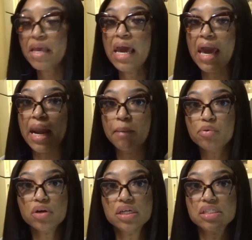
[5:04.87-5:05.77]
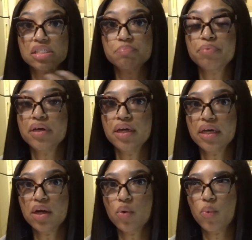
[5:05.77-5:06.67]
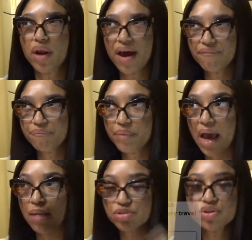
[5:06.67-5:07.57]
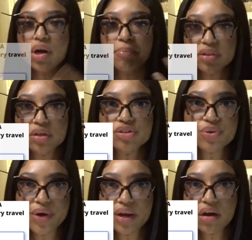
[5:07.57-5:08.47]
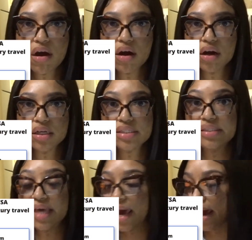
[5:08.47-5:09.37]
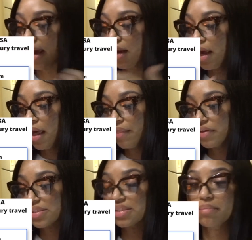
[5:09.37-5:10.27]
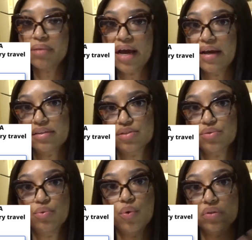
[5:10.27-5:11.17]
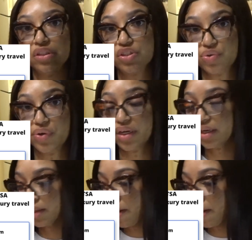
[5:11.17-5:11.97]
And I'm gonna just put I'm just gonna put those credit cards that this is applying to on the screen,